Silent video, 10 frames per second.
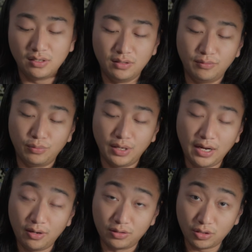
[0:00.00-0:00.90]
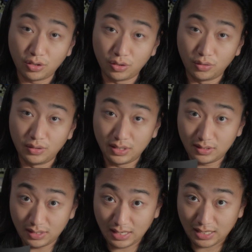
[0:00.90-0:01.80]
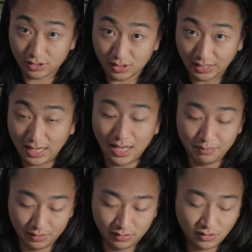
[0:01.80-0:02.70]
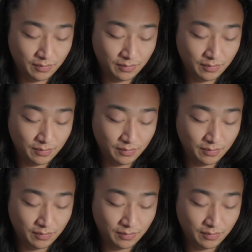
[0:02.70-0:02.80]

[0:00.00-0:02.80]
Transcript: of how curl actually happens.